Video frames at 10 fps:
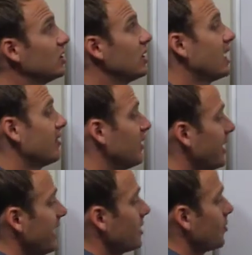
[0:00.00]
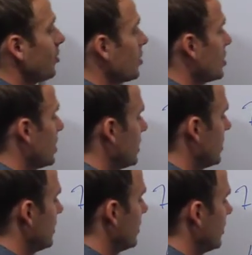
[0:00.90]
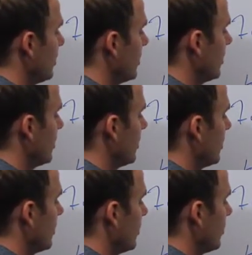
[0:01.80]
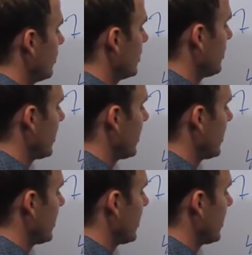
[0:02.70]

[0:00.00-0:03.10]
You have a land portion, which